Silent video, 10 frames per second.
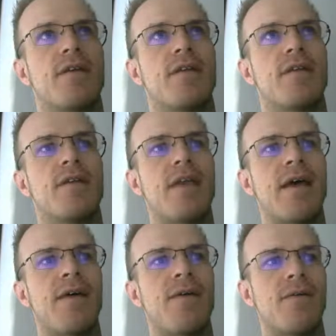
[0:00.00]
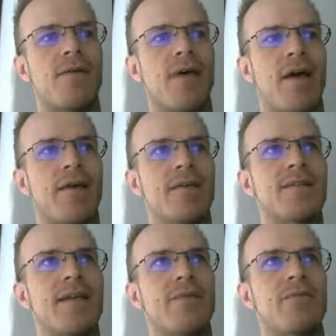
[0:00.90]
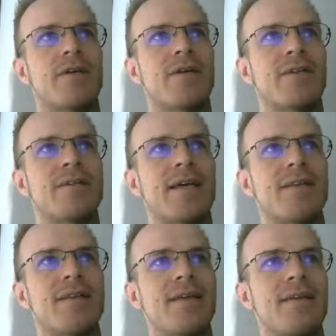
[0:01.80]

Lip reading: Now, how does that work exactly?